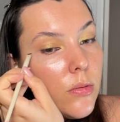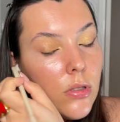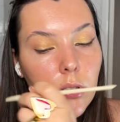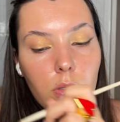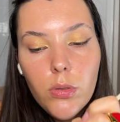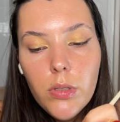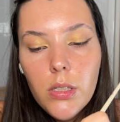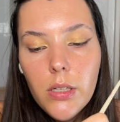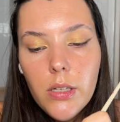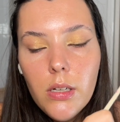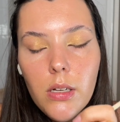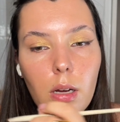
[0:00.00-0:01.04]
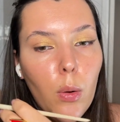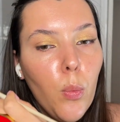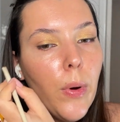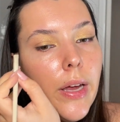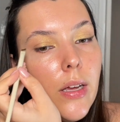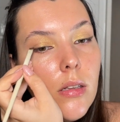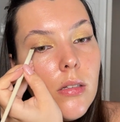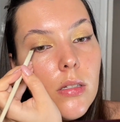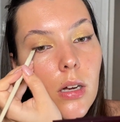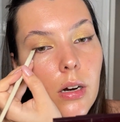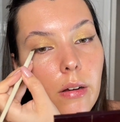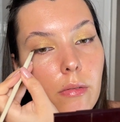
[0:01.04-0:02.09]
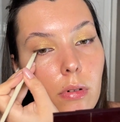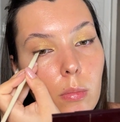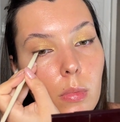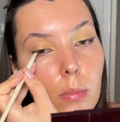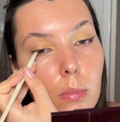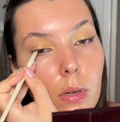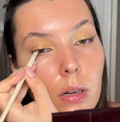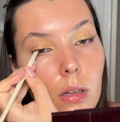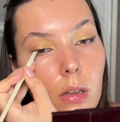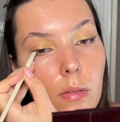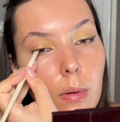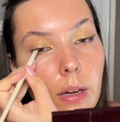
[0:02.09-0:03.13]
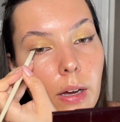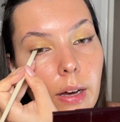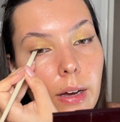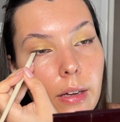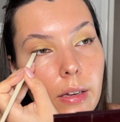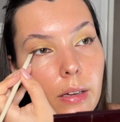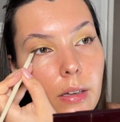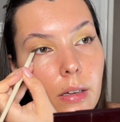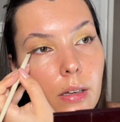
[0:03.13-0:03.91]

Just doing like a wing starting from the middle of my eye.